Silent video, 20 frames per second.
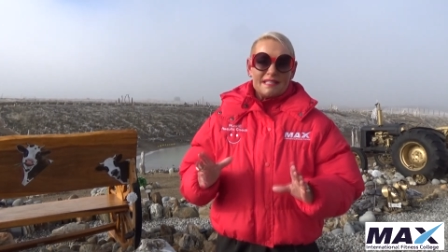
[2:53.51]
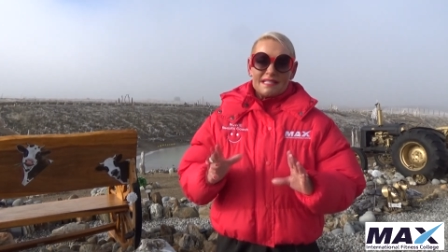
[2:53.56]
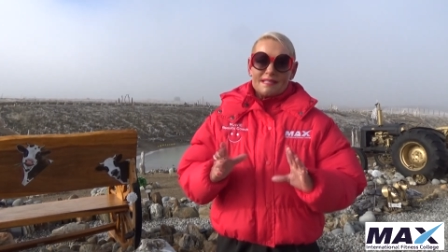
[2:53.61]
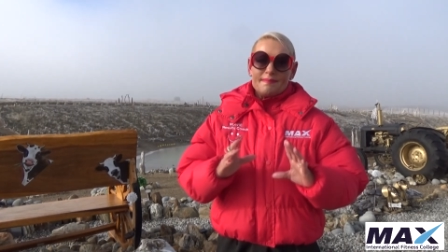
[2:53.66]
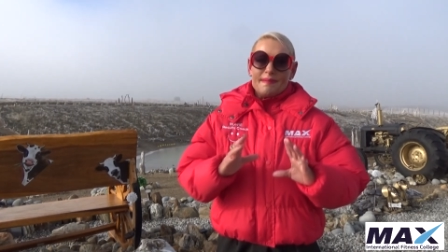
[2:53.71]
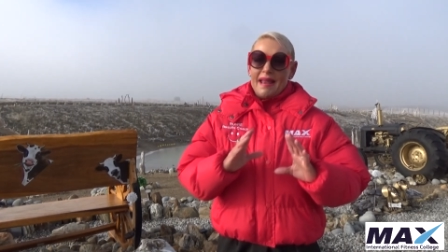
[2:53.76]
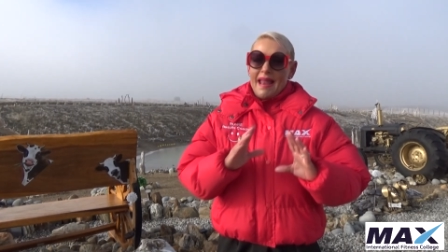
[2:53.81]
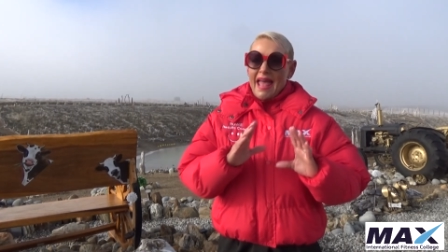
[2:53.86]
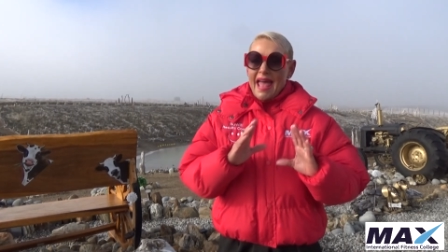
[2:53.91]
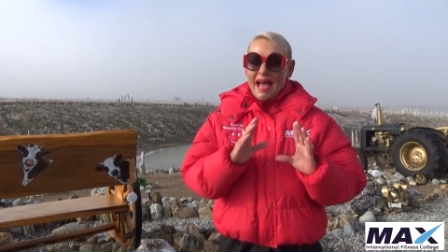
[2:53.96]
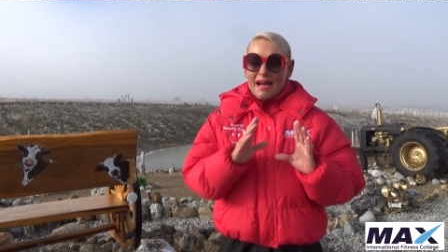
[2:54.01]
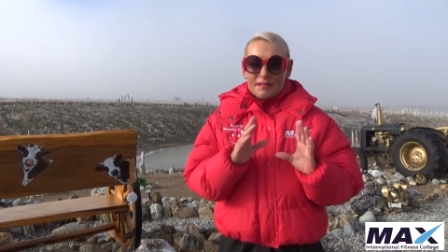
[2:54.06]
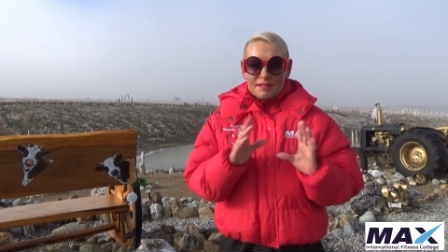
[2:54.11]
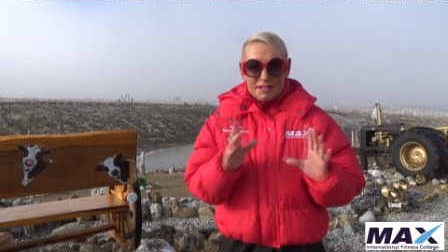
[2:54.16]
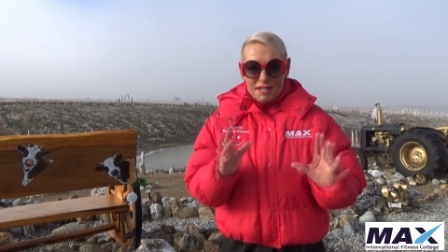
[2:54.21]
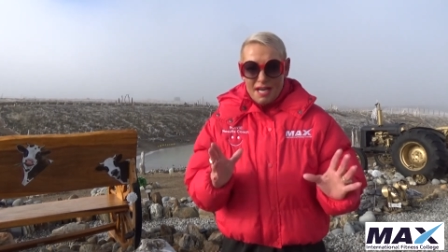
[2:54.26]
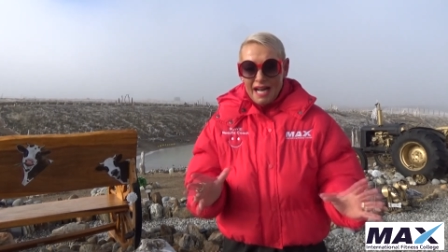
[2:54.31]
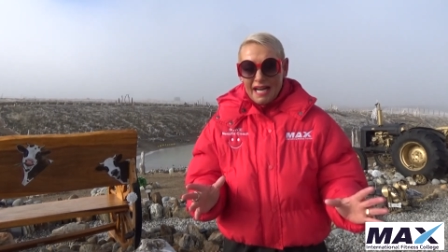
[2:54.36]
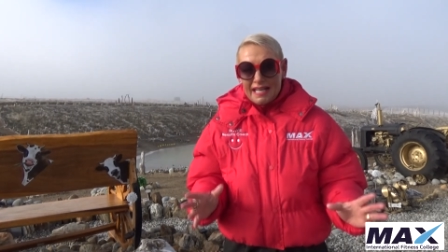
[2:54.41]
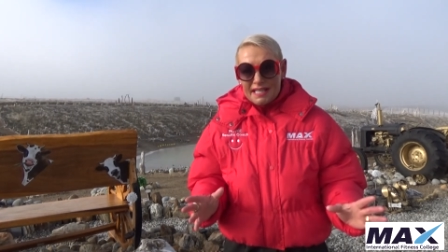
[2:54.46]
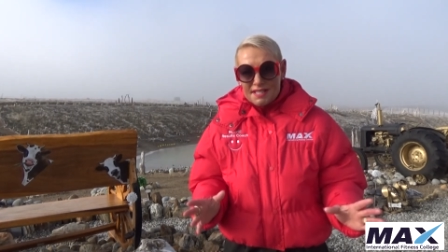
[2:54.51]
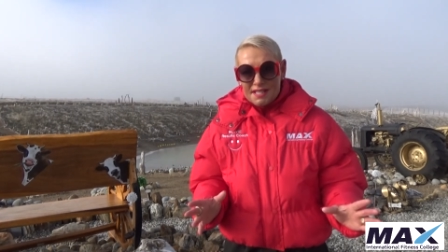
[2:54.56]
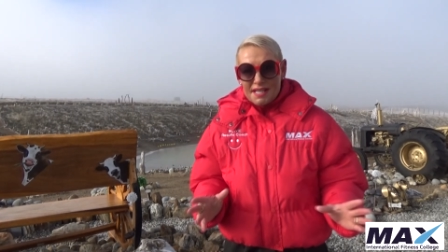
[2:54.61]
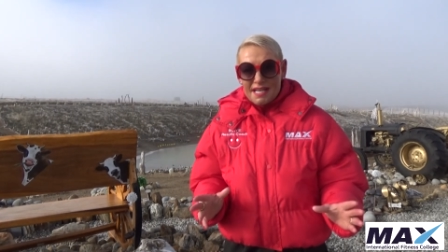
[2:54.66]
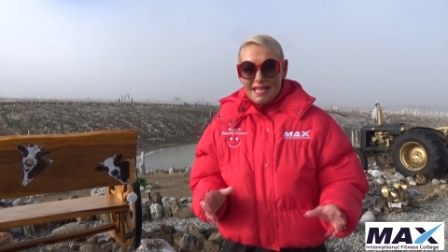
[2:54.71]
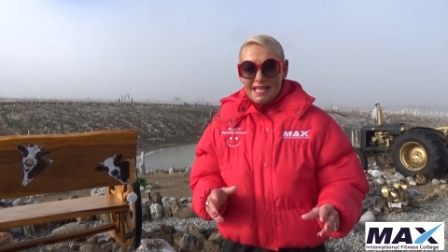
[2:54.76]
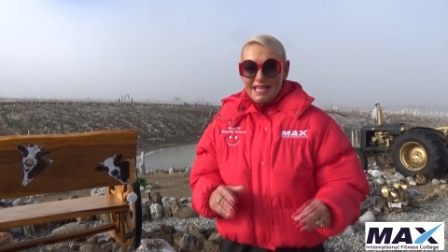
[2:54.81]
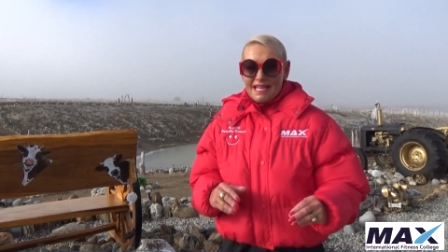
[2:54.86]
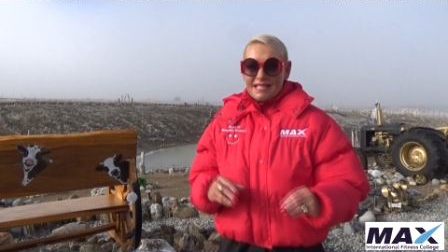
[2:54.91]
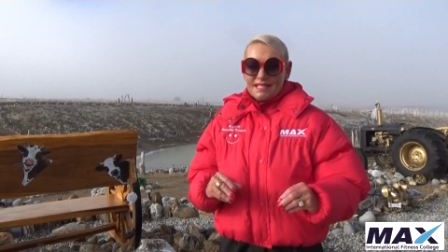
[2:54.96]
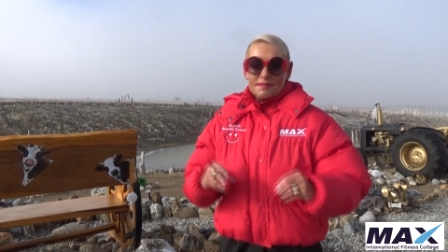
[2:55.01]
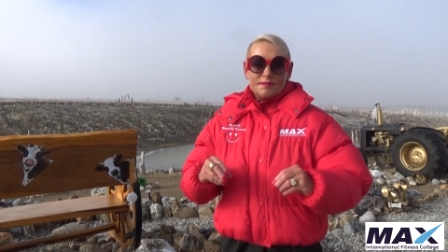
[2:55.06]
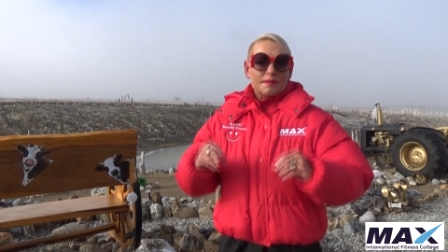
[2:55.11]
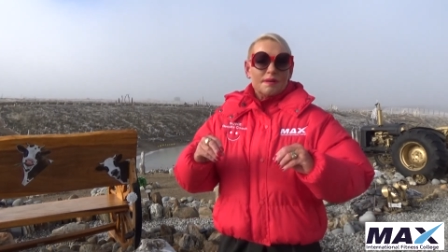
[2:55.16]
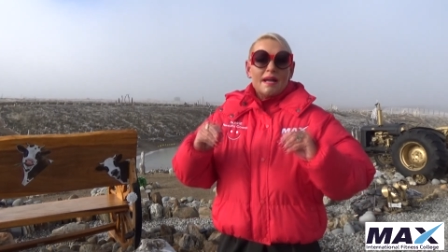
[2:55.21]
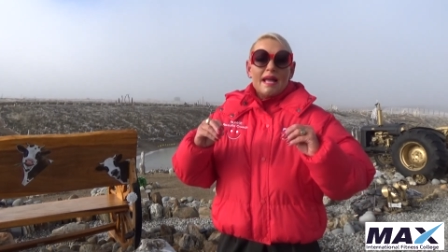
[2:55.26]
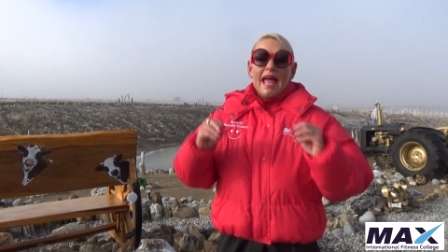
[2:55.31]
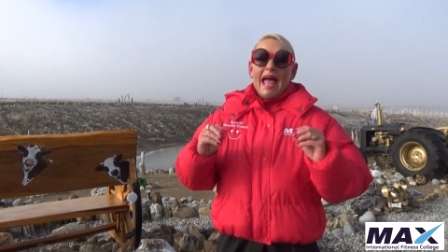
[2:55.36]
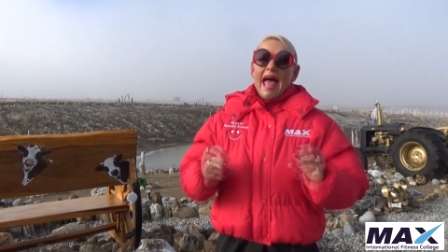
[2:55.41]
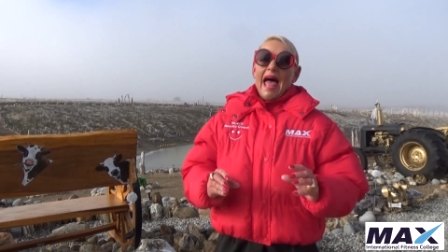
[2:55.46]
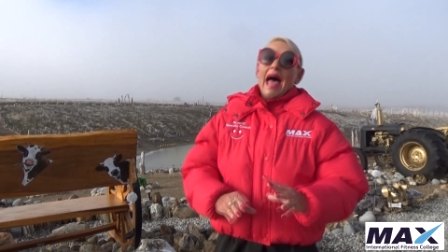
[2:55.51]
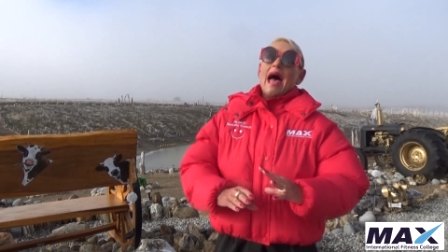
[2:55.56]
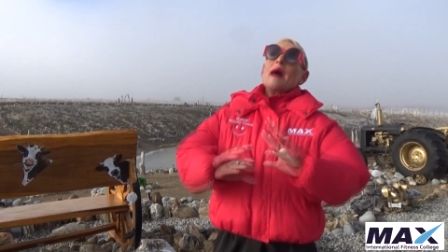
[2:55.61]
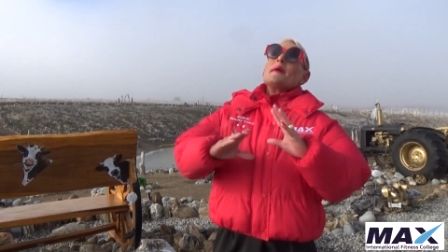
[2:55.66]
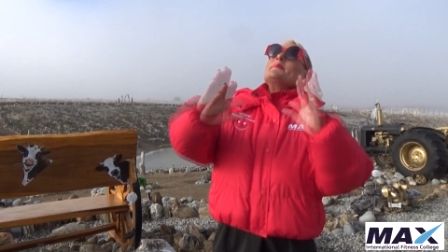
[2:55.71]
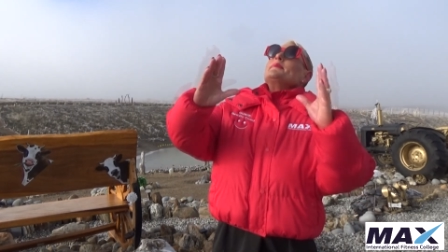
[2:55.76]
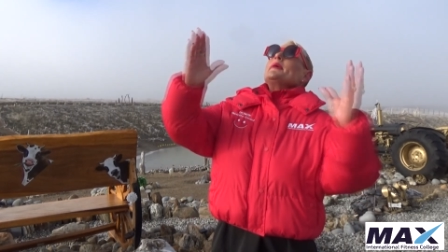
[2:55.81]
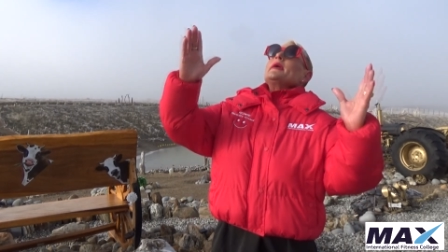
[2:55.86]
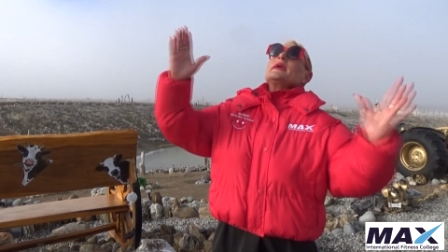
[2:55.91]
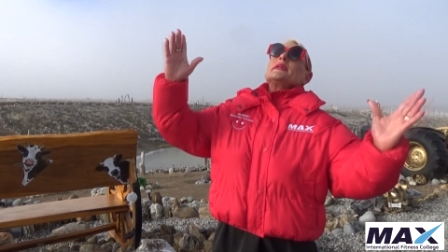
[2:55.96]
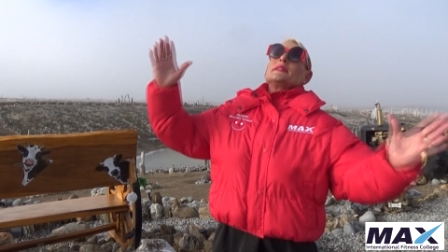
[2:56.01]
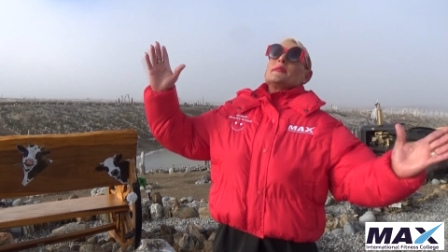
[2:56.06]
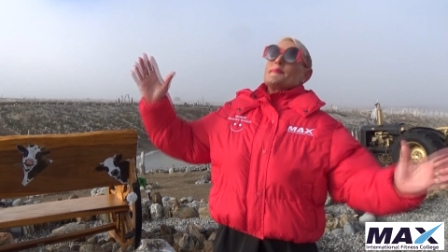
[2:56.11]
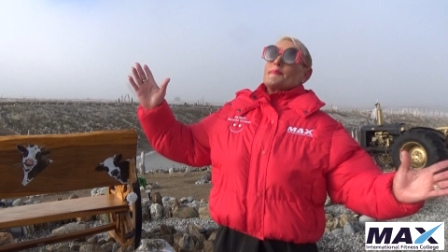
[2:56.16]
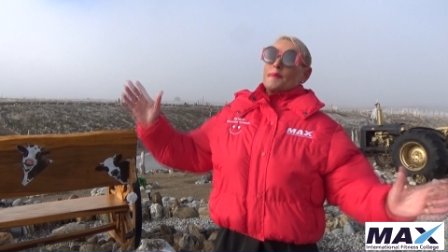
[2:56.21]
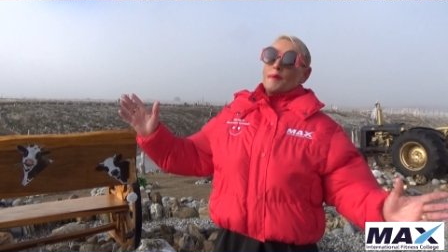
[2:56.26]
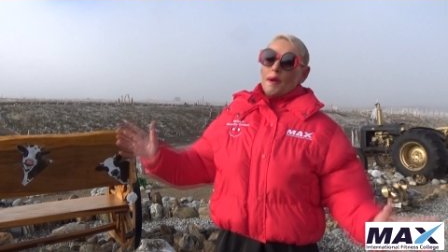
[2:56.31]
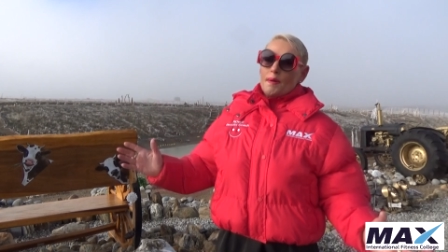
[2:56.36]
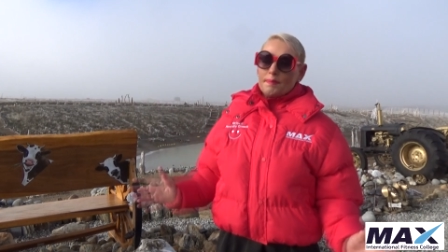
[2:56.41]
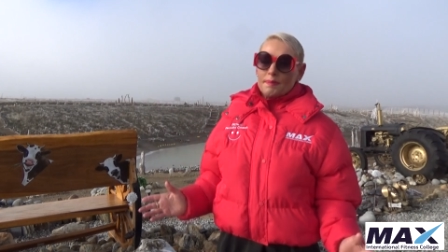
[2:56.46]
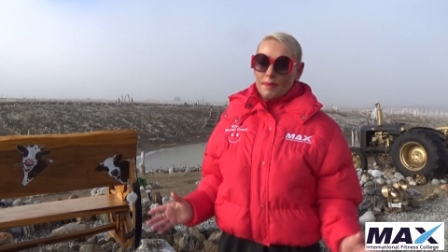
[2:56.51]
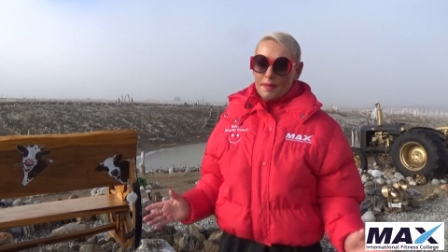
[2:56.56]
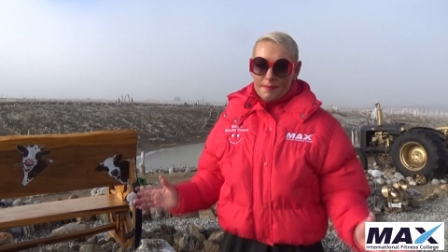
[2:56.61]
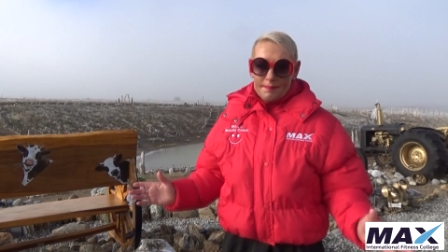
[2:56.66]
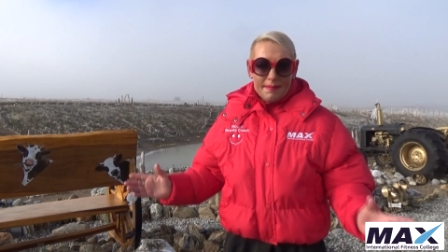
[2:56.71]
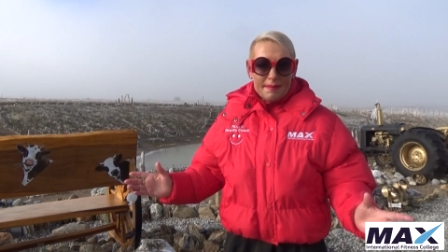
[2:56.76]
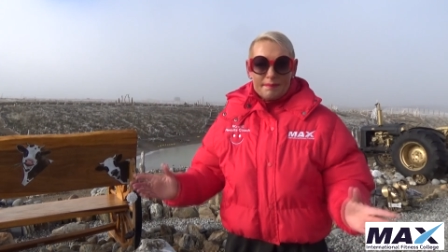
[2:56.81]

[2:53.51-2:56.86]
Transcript: doesn't matter how challenging it is or how big the problem,